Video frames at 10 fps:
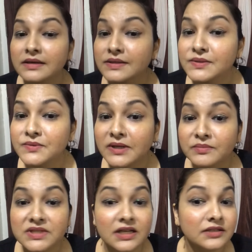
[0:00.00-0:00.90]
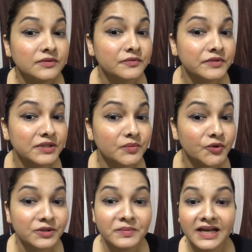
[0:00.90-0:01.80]
So I'm done with
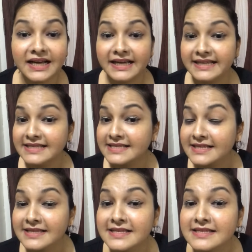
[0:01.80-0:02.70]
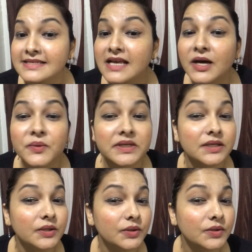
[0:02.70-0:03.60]
both my eyes. This is how
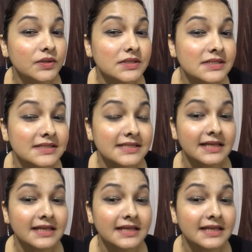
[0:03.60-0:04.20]
it looks.